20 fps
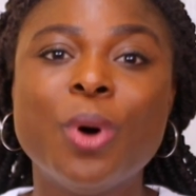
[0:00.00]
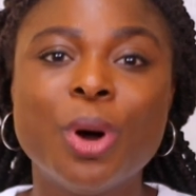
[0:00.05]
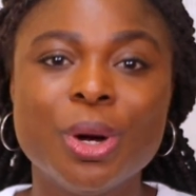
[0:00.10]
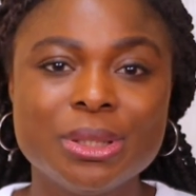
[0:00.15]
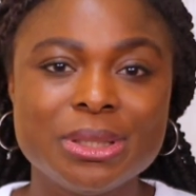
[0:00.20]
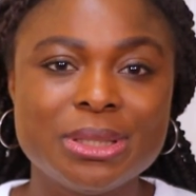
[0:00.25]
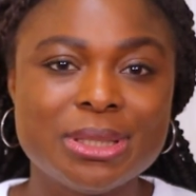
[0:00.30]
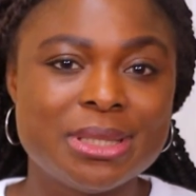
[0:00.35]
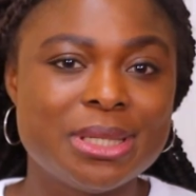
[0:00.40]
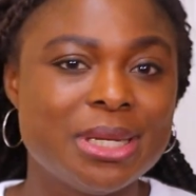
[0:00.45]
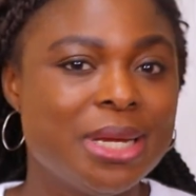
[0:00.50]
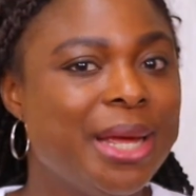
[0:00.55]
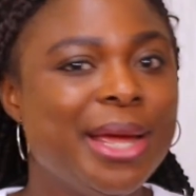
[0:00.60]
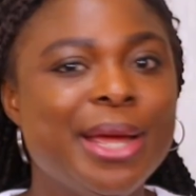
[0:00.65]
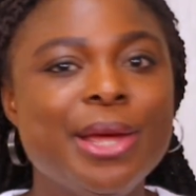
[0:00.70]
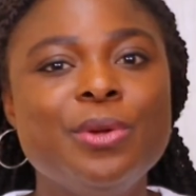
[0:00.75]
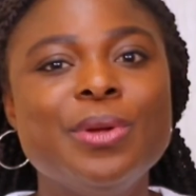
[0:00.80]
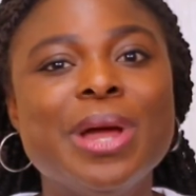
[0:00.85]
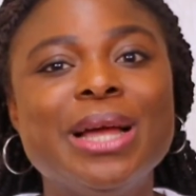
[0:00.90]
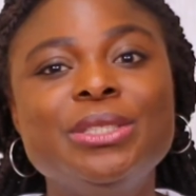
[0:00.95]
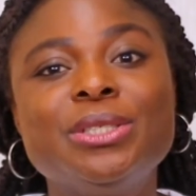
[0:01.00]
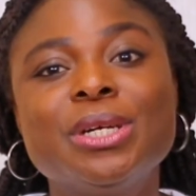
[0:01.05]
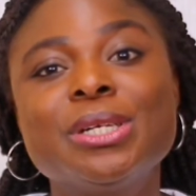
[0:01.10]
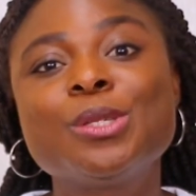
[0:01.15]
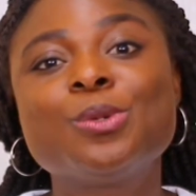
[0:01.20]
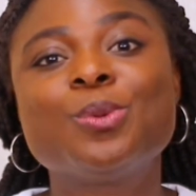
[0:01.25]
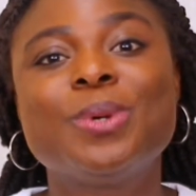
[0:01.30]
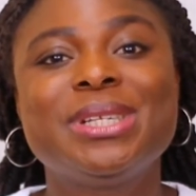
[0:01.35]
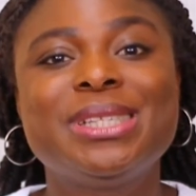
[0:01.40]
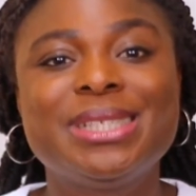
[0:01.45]
want, you are
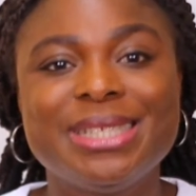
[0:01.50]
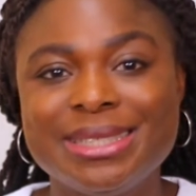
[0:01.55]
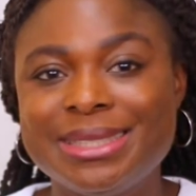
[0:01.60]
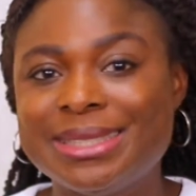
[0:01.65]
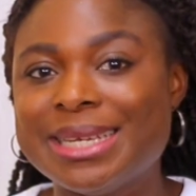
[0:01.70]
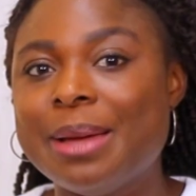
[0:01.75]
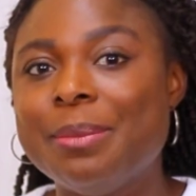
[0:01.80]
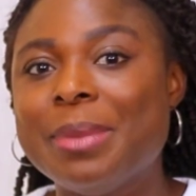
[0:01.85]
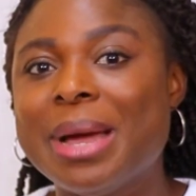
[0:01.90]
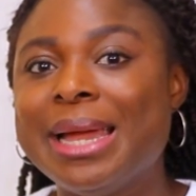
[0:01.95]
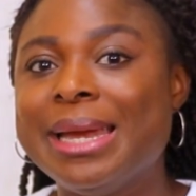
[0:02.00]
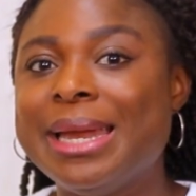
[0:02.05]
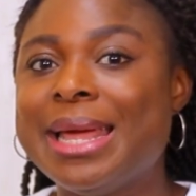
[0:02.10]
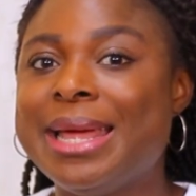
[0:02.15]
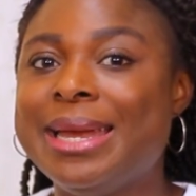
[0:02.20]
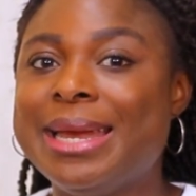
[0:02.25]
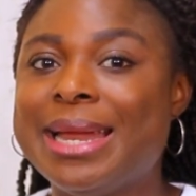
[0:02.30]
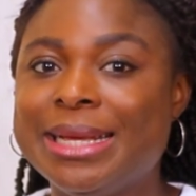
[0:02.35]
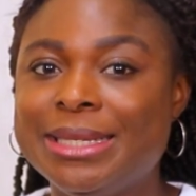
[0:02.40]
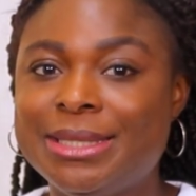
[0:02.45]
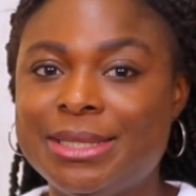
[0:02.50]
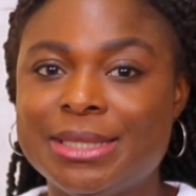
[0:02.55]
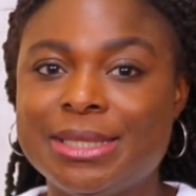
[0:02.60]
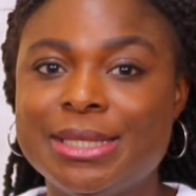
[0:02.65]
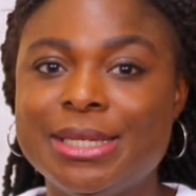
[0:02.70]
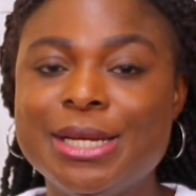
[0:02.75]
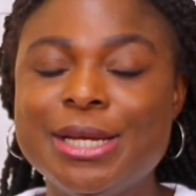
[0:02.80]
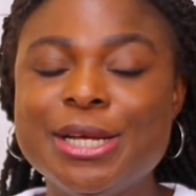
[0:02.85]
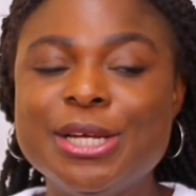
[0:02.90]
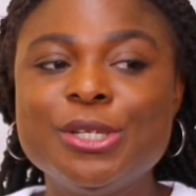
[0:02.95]
just wasting time and
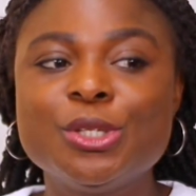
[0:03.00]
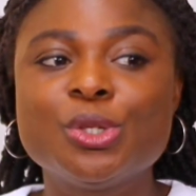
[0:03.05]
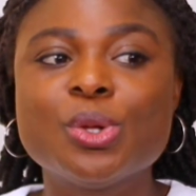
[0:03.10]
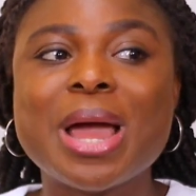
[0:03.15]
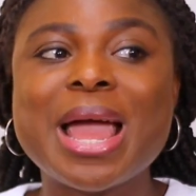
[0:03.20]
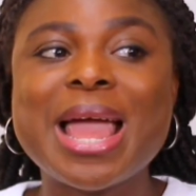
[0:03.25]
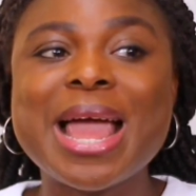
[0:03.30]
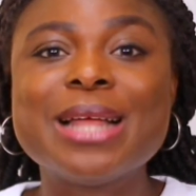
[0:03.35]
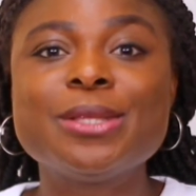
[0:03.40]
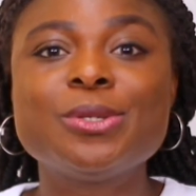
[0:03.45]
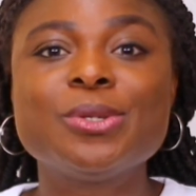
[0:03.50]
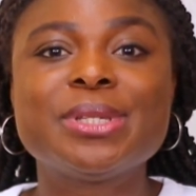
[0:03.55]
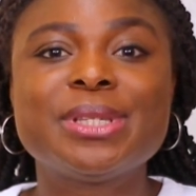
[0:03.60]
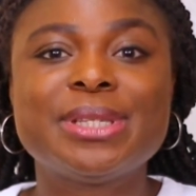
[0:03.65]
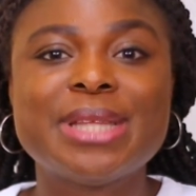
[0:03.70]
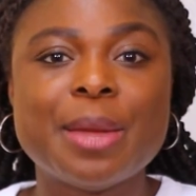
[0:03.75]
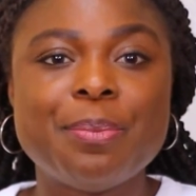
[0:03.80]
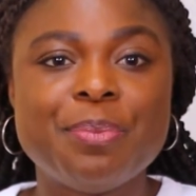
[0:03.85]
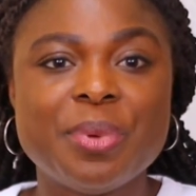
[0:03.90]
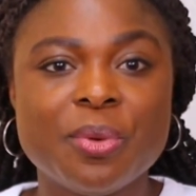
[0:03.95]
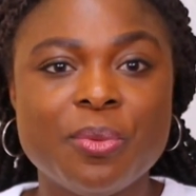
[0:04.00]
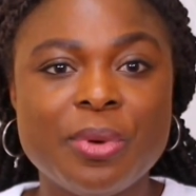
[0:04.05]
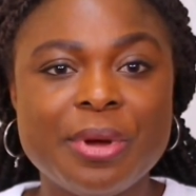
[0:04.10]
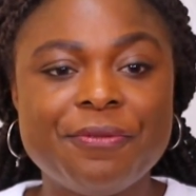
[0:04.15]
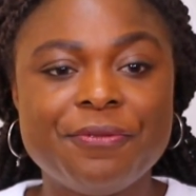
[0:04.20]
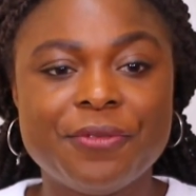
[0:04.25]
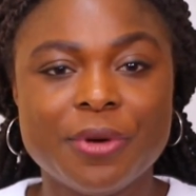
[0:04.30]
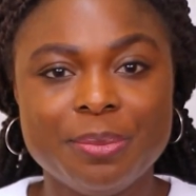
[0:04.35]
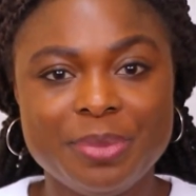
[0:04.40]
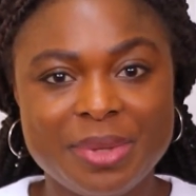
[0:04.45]
energy. So I have to step
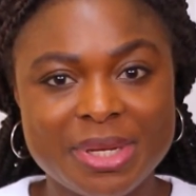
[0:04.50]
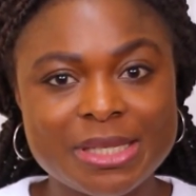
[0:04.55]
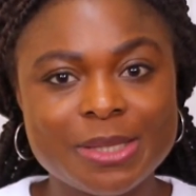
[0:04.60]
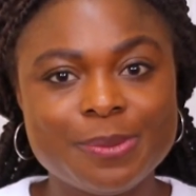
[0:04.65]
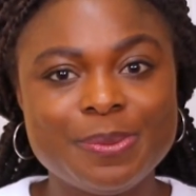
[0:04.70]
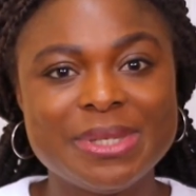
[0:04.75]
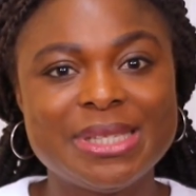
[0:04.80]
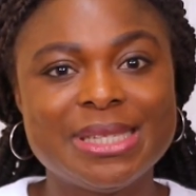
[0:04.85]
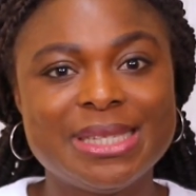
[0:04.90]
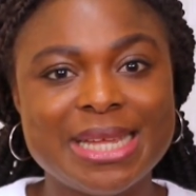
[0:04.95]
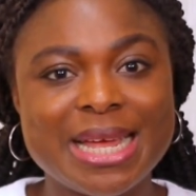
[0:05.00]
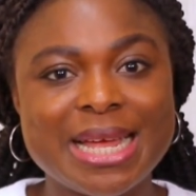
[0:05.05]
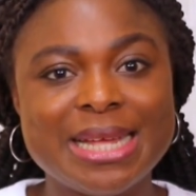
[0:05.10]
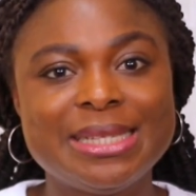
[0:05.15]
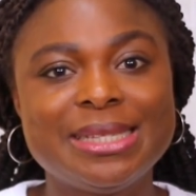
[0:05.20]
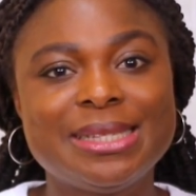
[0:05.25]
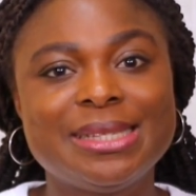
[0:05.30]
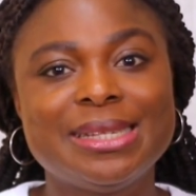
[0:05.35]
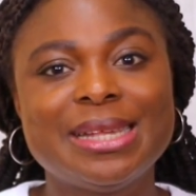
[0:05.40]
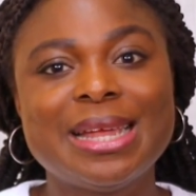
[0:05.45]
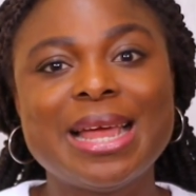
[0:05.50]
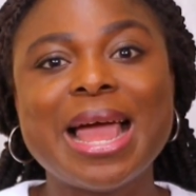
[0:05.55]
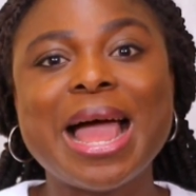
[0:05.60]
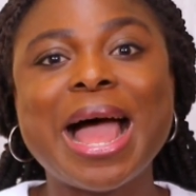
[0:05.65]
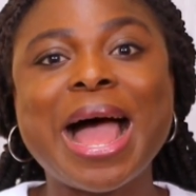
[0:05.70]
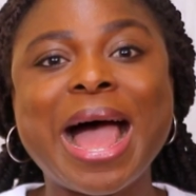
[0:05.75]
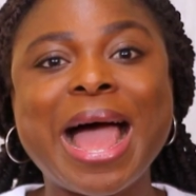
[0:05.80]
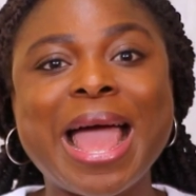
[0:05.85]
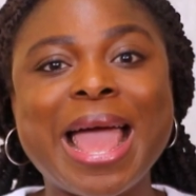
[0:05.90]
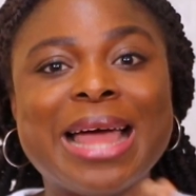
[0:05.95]
away from this business
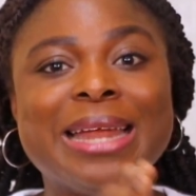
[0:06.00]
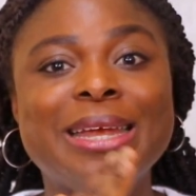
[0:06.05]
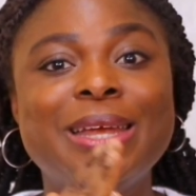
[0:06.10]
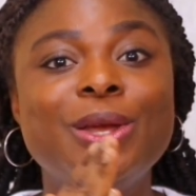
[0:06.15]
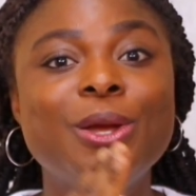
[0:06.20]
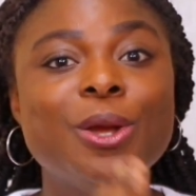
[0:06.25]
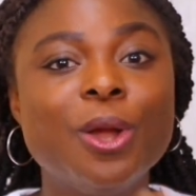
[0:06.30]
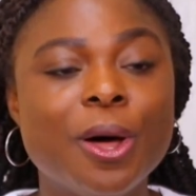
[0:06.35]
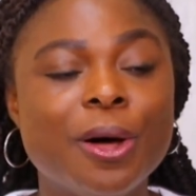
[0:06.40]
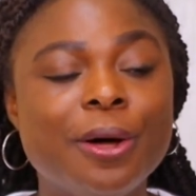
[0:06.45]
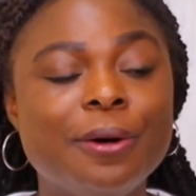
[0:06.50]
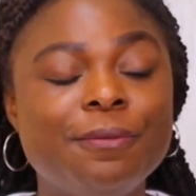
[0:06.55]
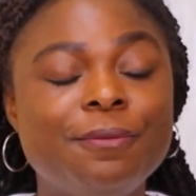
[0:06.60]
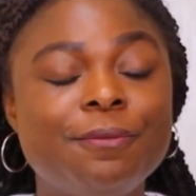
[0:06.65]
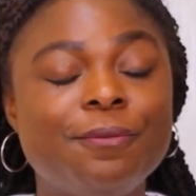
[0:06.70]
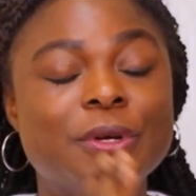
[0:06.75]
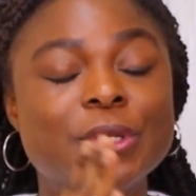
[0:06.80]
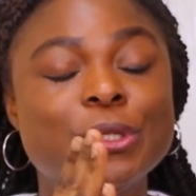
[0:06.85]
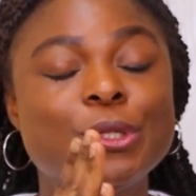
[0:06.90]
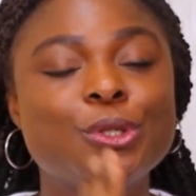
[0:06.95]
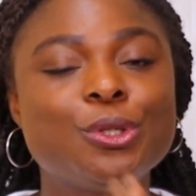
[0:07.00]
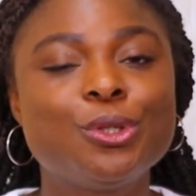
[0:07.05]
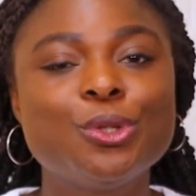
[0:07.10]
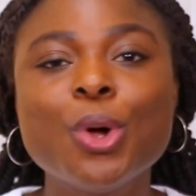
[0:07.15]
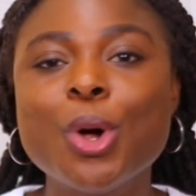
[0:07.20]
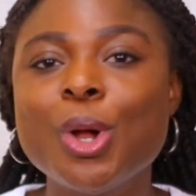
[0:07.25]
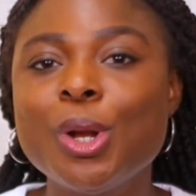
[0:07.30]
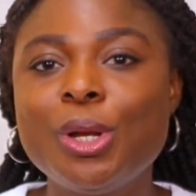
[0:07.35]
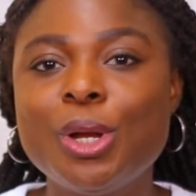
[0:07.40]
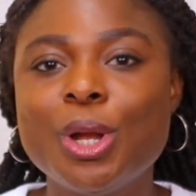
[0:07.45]
I had loved for
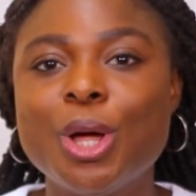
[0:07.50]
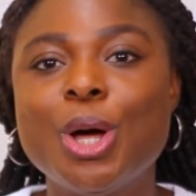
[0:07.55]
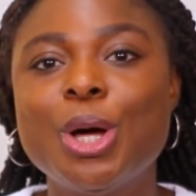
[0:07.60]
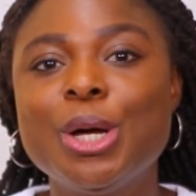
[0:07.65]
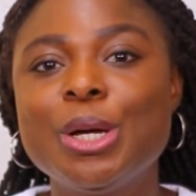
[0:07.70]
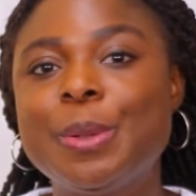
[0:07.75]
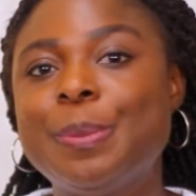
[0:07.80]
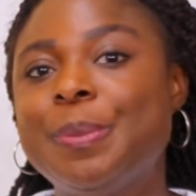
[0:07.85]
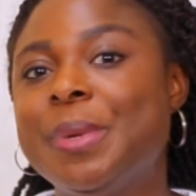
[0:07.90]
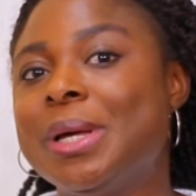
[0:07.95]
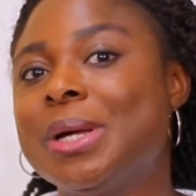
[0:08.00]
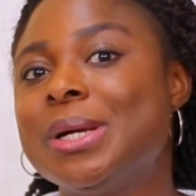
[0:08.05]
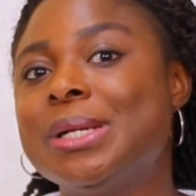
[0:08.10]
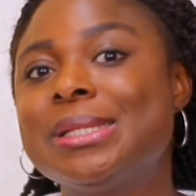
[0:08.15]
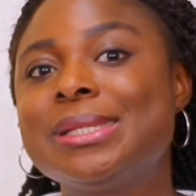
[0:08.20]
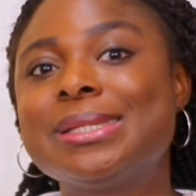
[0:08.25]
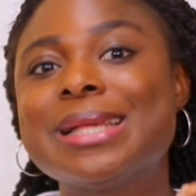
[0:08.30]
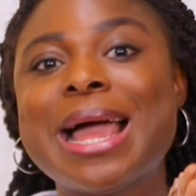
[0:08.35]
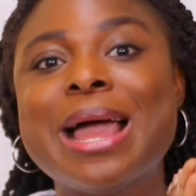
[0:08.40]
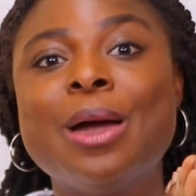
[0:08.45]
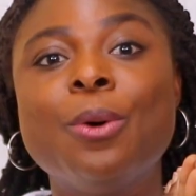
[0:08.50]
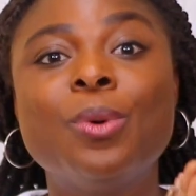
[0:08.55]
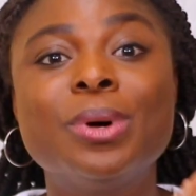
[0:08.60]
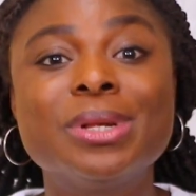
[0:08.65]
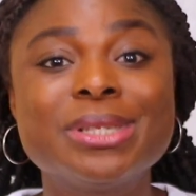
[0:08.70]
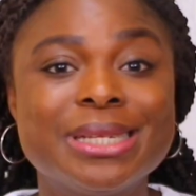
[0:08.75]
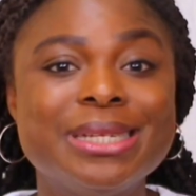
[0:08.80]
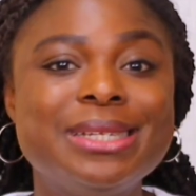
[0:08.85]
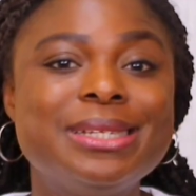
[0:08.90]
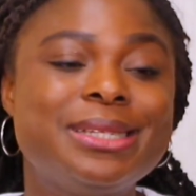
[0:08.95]
so long because I
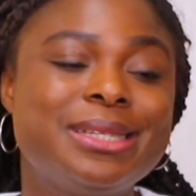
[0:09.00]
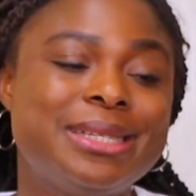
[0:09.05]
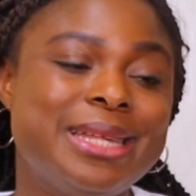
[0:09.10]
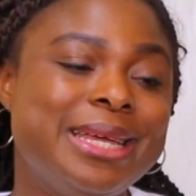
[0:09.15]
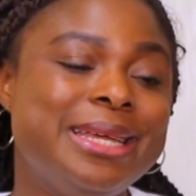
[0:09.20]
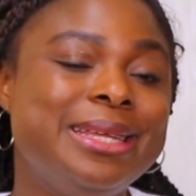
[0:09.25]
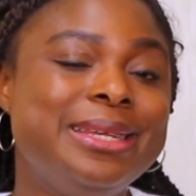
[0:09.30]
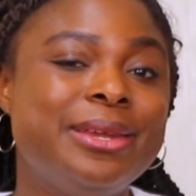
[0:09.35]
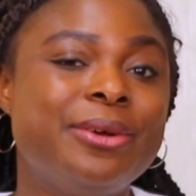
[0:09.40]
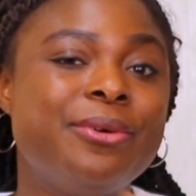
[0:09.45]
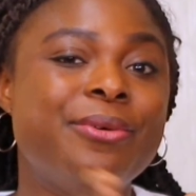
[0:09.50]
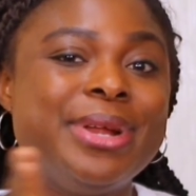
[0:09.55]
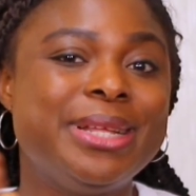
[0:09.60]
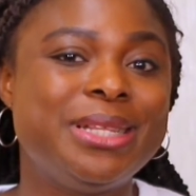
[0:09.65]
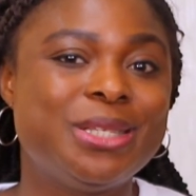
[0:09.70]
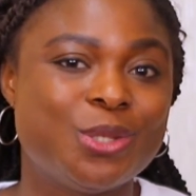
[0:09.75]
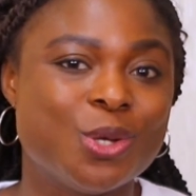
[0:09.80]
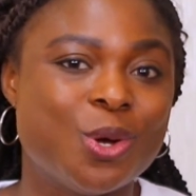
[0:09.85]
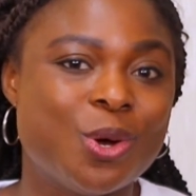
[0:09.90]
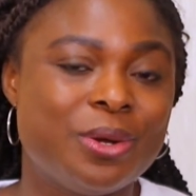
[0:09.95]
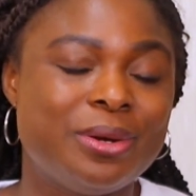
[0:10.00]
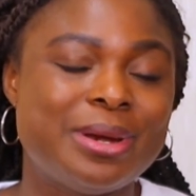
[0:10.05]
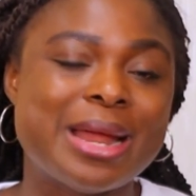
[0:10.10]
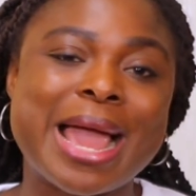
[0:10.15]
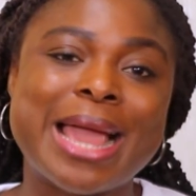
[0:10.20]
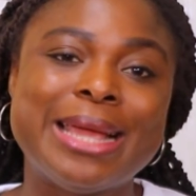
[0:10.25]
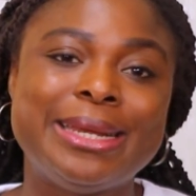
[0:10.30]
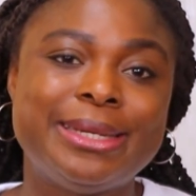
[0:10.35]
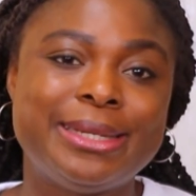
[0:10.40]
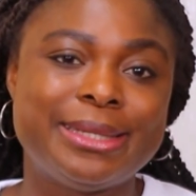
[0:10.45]
wasn't seeing the return
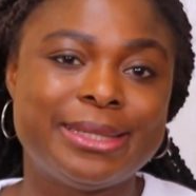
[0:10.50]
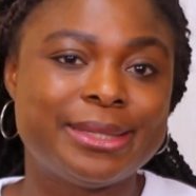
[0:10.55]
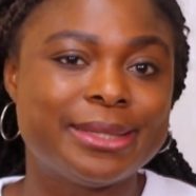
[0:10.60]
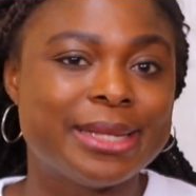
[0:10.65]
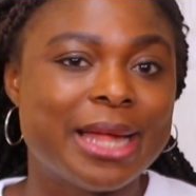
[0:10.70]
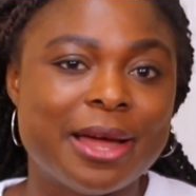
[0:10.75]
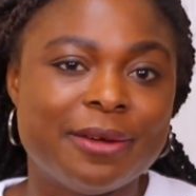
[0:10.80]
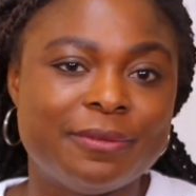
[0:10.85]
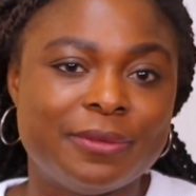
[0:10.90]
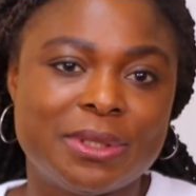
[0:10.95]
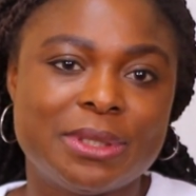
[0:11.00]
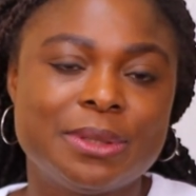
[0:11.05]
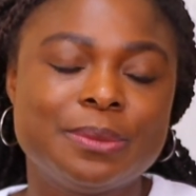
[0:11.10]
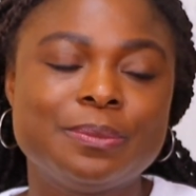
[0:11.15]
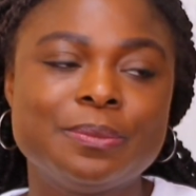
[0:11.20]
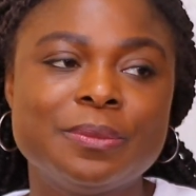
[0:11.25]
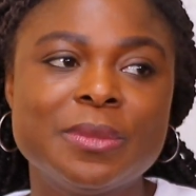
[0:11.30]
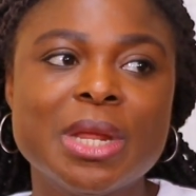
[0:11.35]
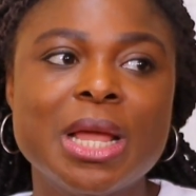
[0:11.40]
I deserved.